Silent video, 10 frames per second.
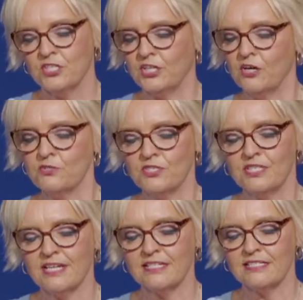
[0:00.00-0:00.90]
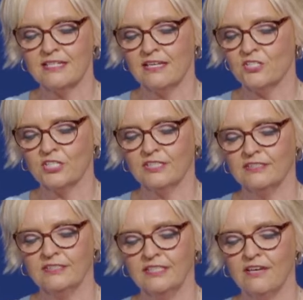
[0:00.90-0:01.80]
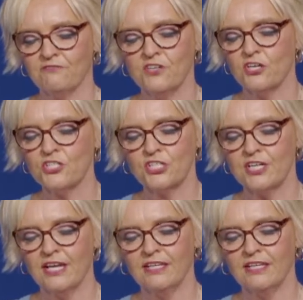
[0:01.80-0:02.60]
to go to the destination. If nurtured